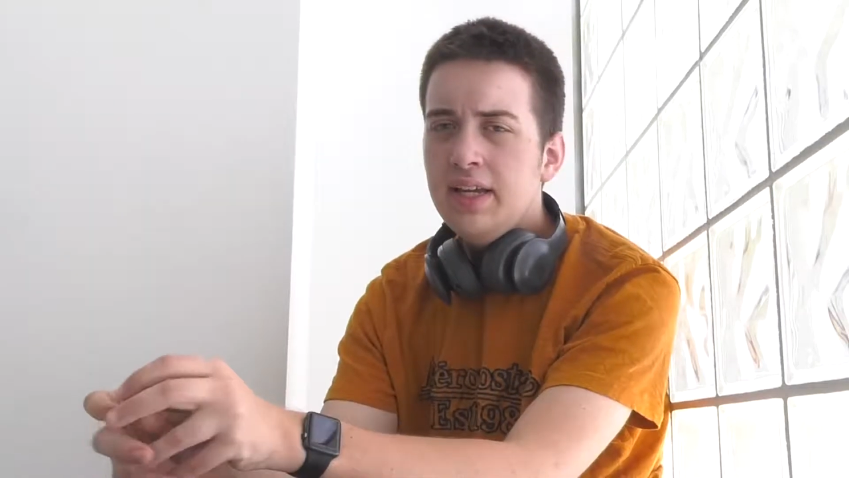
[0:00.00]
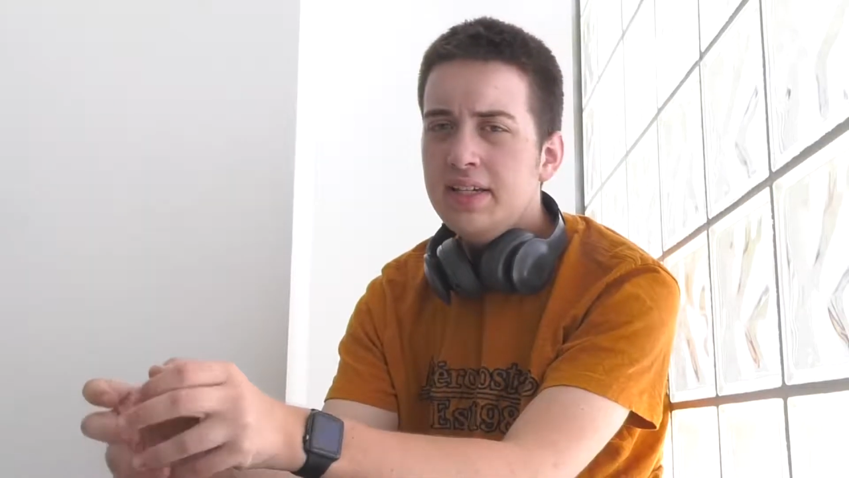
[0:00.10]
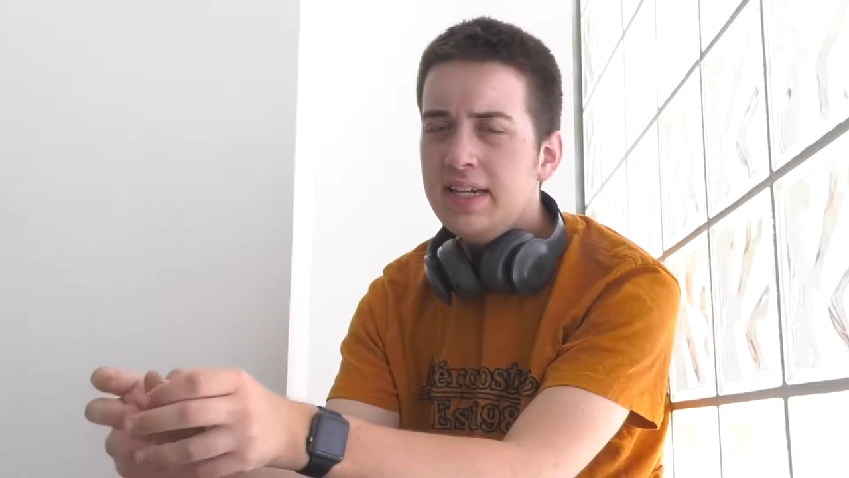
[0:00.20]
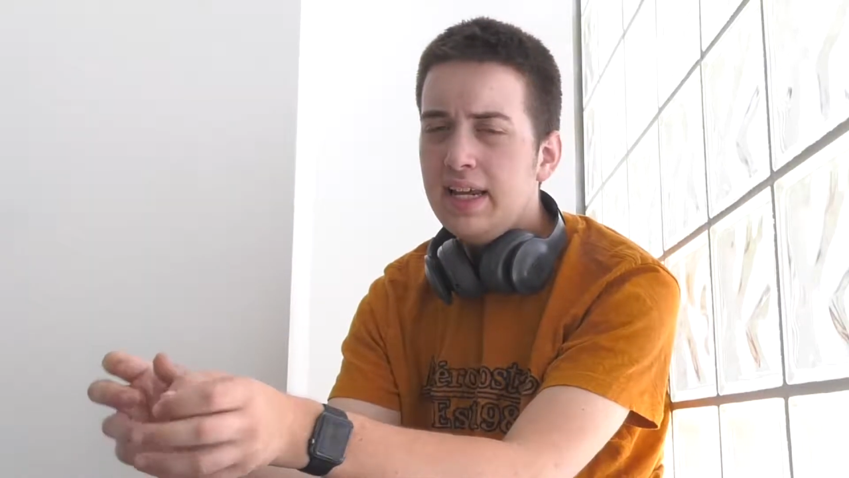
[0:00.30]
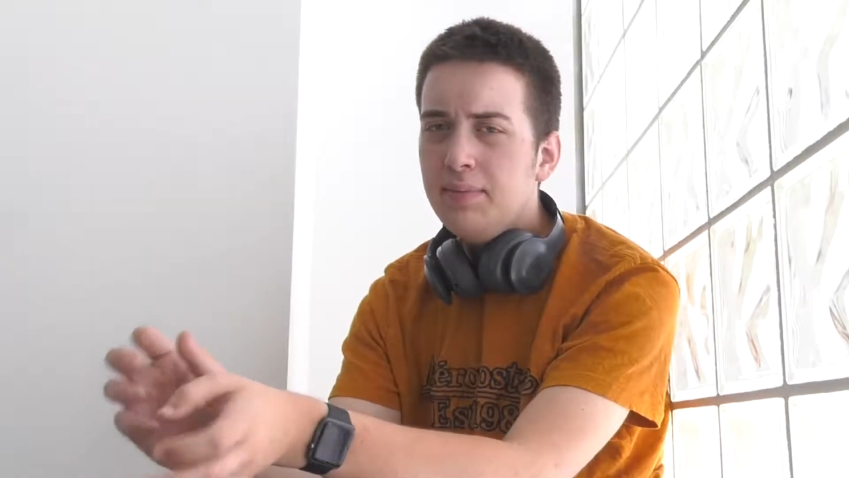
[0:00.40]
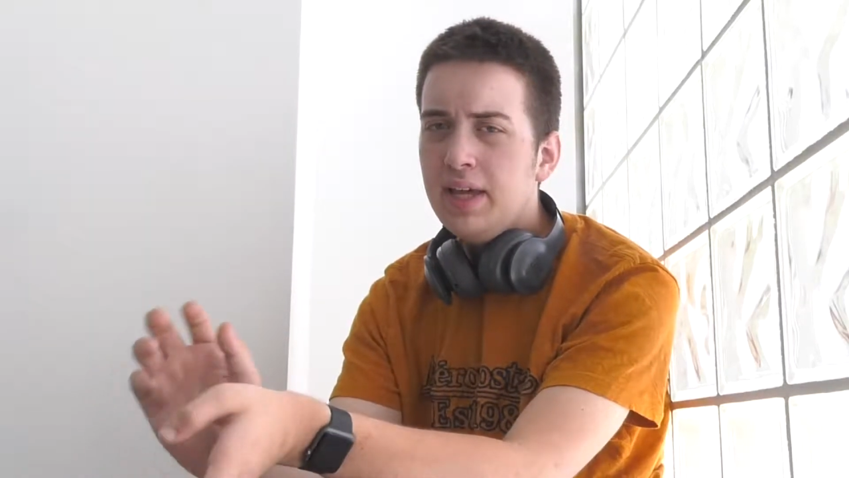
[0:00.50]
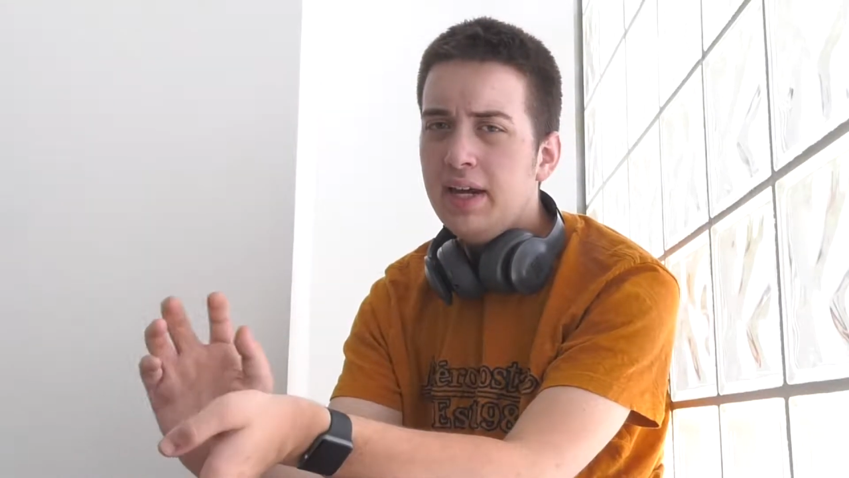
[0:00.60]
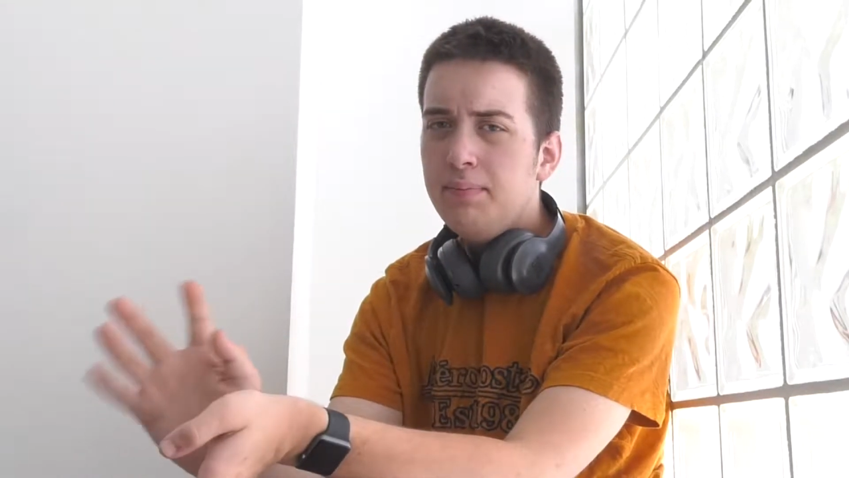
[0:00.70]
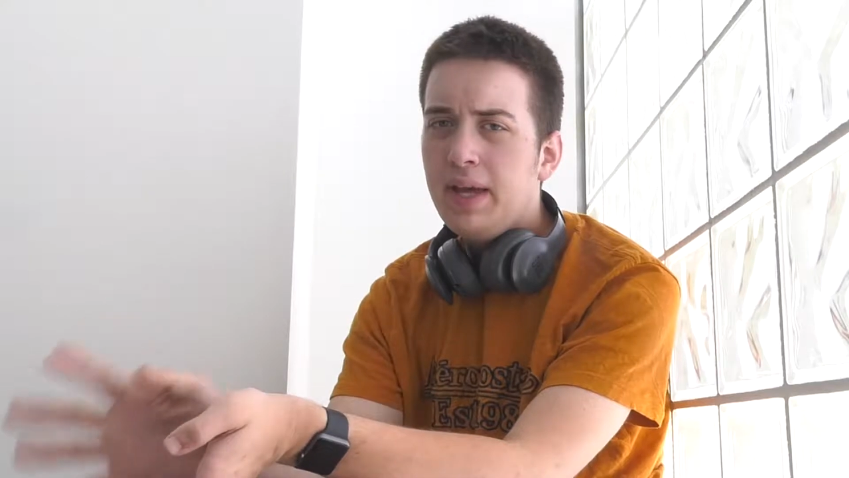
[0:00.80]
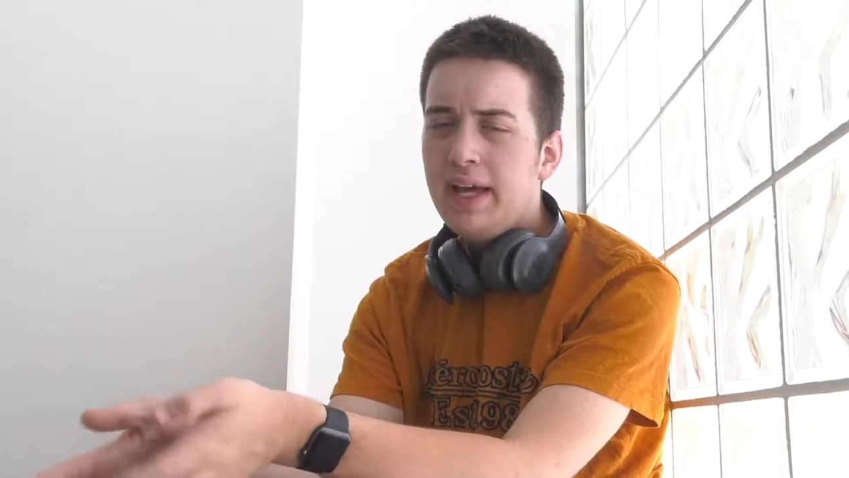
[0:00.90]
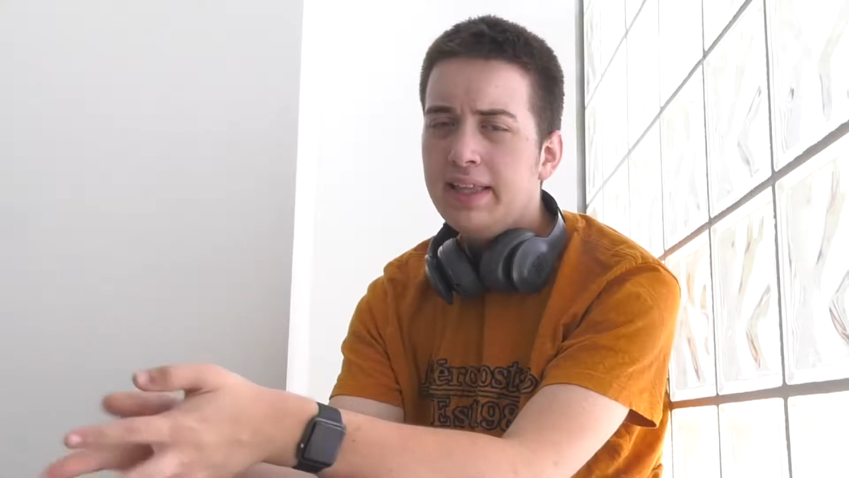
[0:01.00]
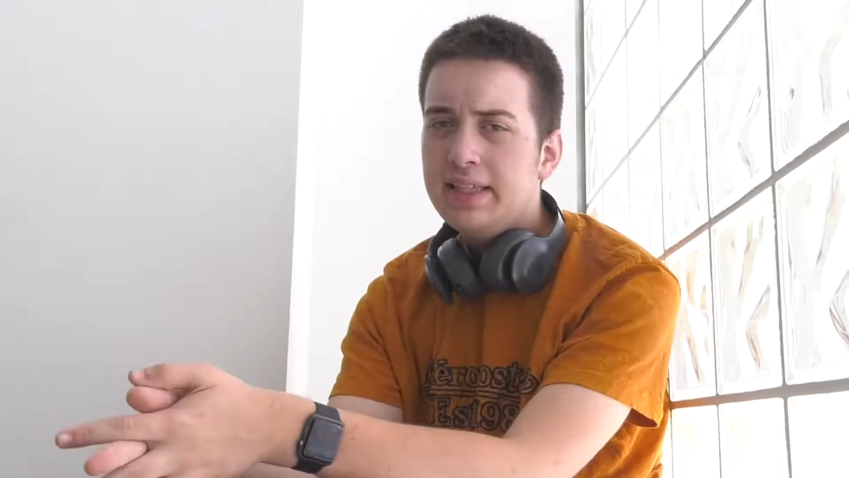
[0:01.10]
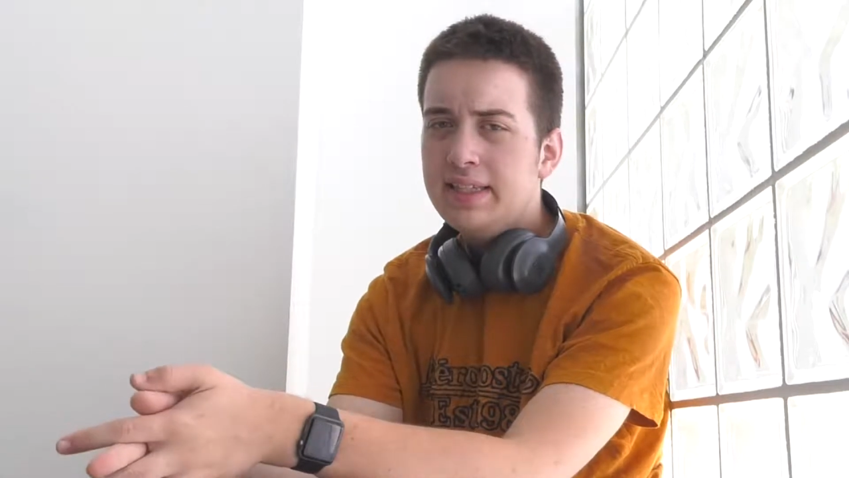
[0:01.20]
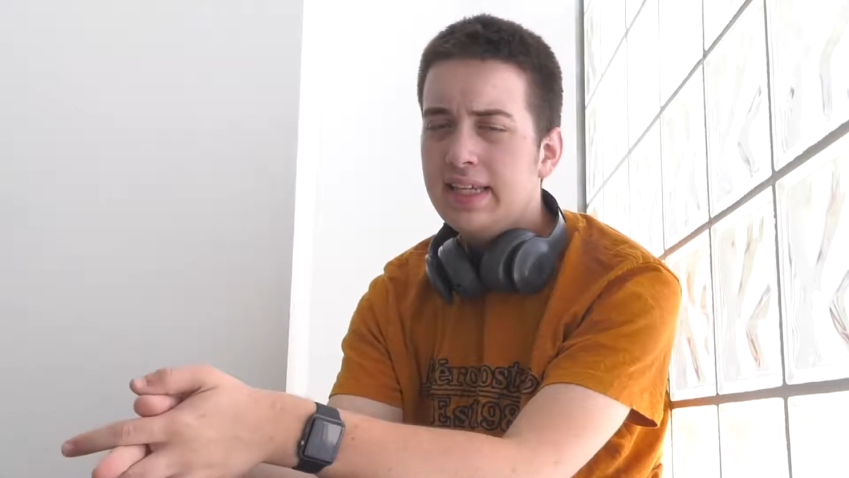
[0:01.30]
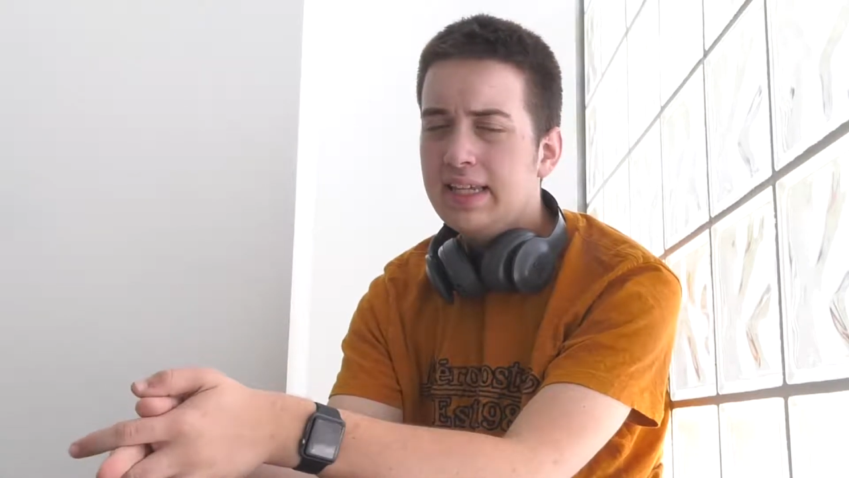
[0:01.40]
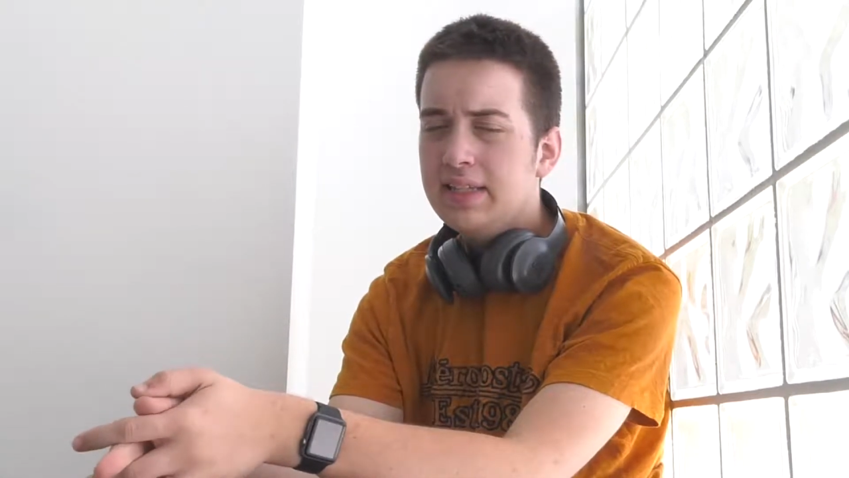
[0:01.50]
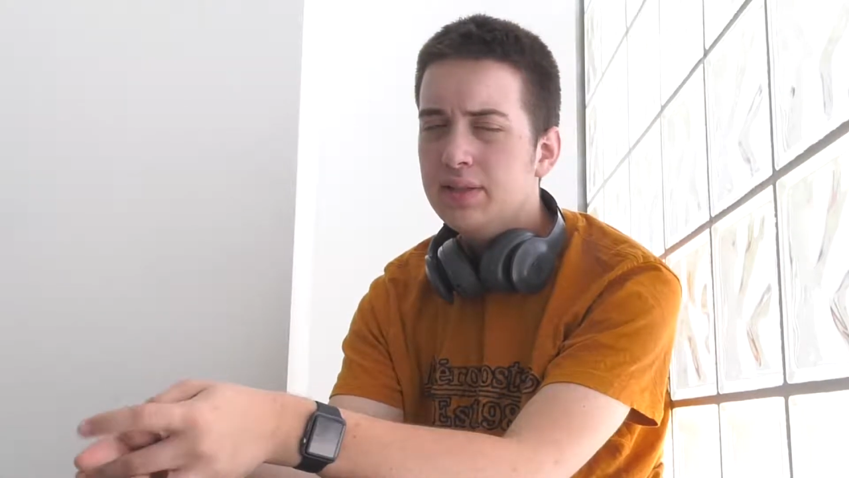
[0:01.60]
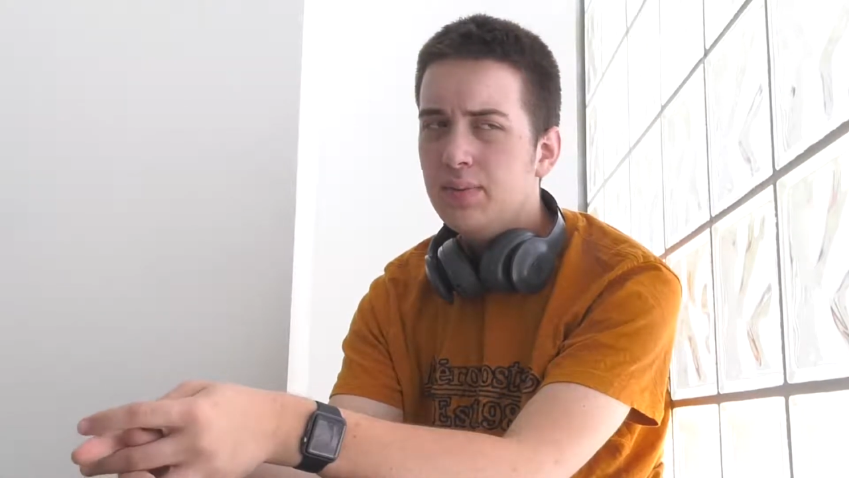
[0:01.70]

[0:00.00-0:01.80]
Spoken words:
Today I'm kind of behind the scenes.